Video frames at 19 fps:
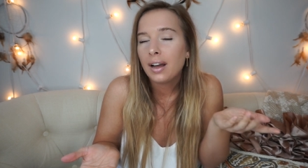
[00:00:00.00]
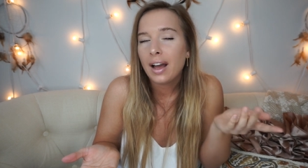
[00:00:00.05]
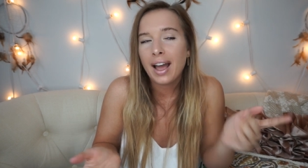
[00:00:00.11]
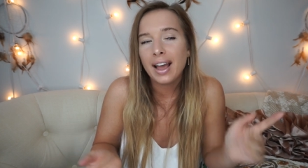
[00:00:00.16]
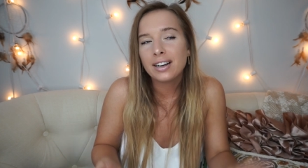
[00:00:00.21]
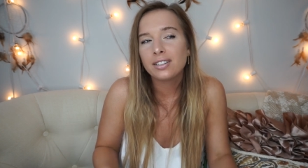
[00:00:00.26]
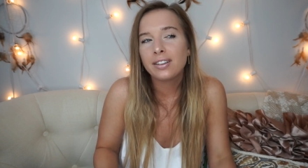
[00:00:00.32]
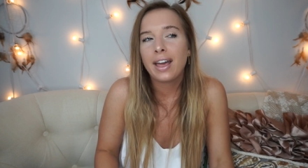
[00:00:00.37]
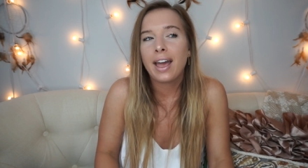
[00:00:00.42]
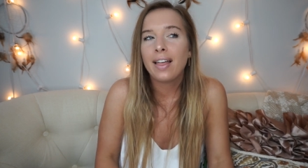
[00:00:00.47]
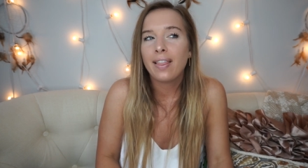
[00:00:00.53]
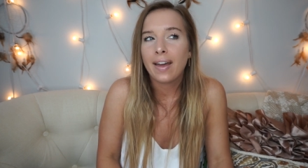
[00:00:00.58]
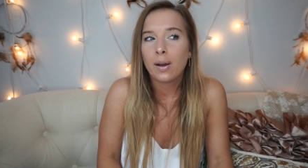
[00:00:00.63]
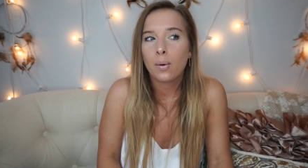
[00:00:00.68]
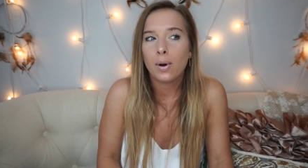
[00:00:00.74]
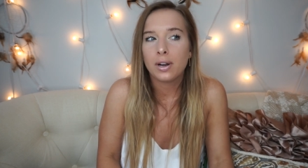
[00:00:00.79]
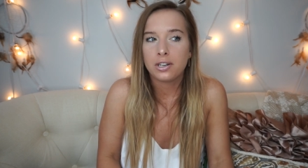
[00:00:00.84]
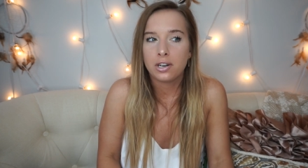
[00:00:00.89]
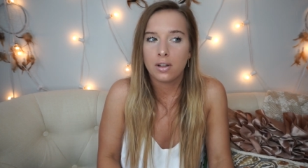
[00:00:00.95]
Actually, I
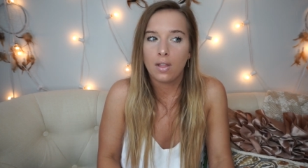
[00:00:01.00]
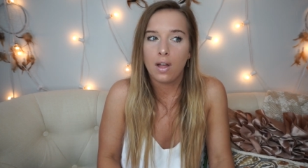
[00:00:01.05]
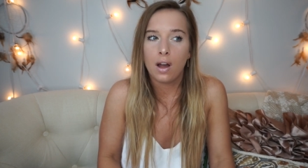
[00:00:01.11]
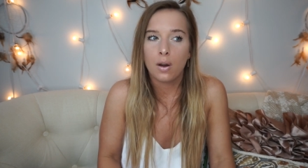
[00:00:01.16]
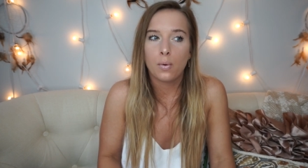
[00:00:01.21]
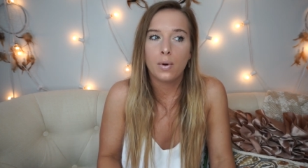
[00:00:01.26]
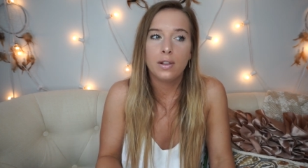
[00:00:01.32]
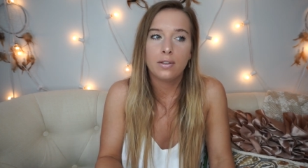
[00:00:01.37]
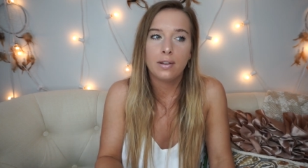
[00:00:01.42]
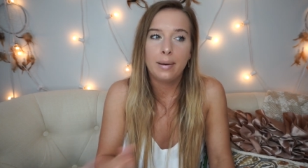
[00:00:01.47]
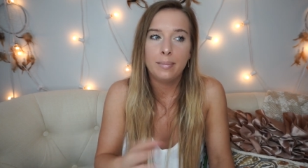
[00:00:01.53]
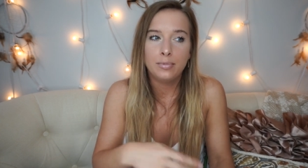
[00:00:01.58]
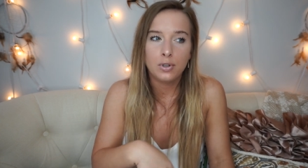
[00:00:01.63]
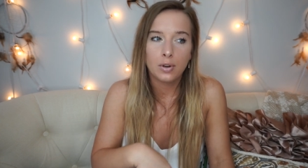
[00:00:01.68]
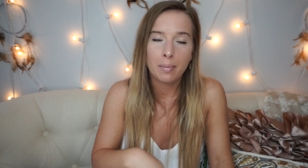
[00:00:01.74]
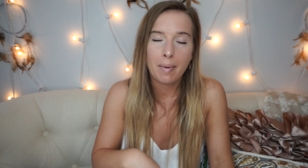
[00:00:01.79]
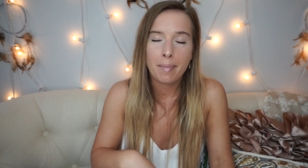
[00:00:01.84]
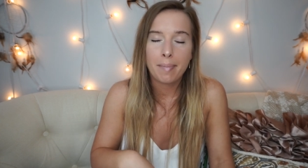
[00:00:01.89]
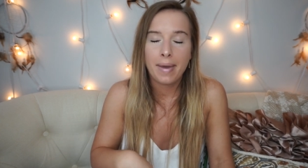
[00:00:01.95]
like watching long ones when I'm
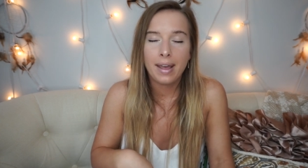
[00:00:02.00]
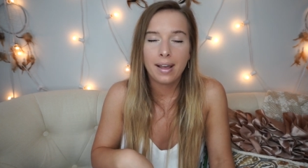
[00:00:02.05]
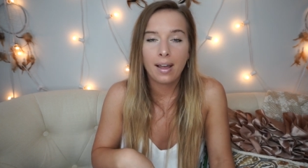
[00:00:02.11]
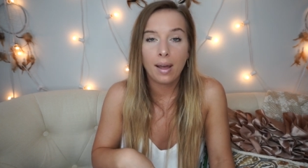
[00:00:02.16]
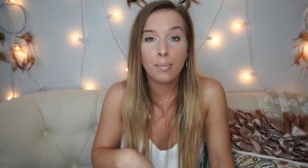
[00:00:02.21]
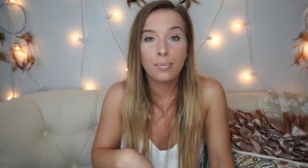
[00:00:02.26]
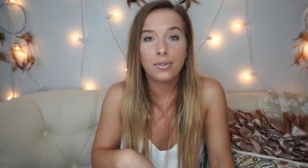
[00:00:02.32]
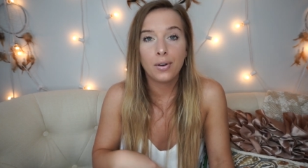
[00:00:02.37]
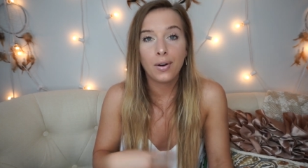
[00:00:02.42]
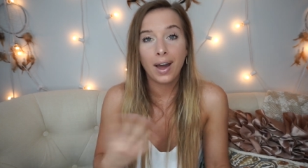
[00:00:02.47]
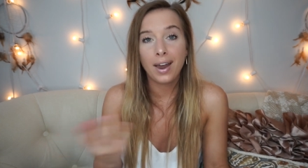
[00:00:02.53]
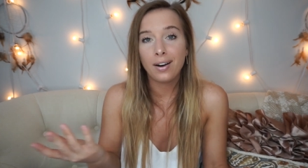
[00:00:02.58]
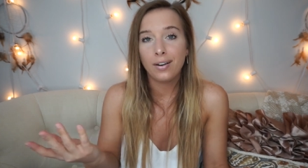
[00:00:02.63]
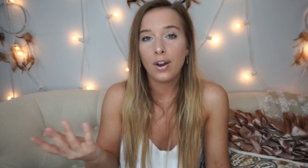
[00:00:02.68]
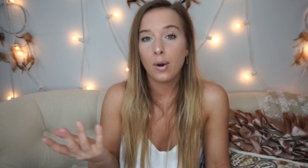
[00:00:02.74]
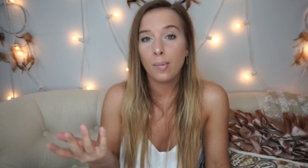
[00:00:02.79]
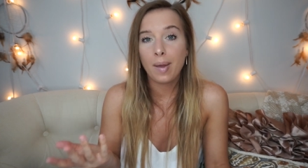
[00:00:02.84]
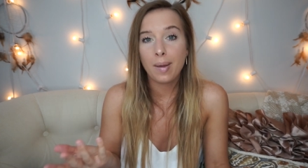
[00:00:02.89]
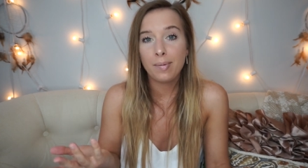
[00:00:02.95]
doing my makeup, so I
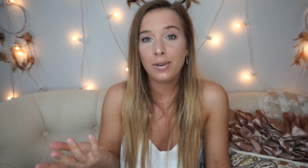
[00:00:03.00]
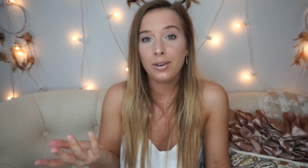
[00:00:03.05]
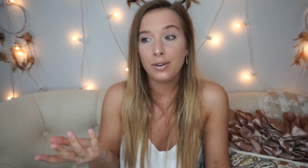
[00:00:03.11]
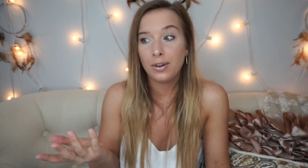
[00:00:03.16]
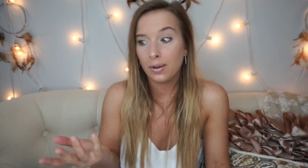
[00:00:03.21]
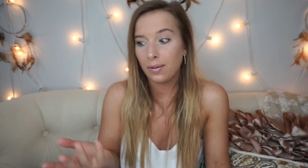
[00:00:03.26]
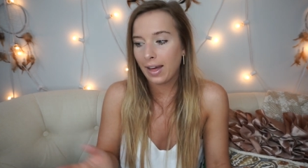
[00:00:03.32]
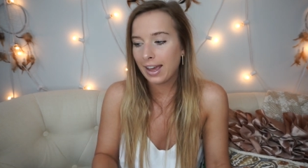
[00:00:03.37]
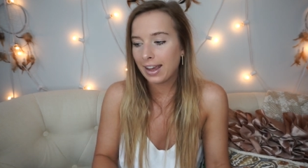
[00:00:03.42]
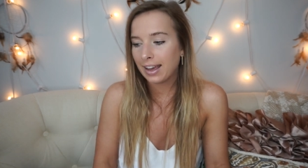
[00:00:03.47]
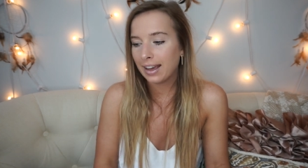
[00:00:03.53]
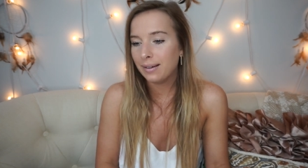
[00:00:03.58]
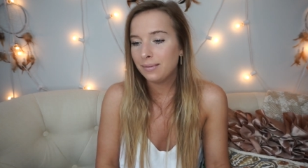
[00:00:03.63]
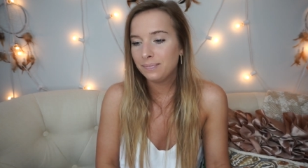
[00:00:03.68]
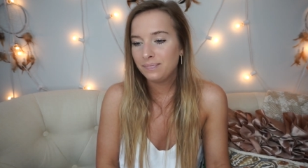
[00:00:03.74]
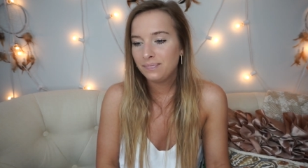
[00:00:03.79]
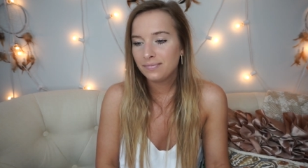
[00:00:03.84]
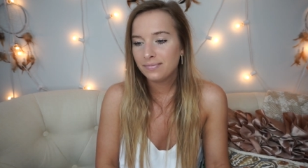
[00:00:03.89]
don't know. Maybe you do like it.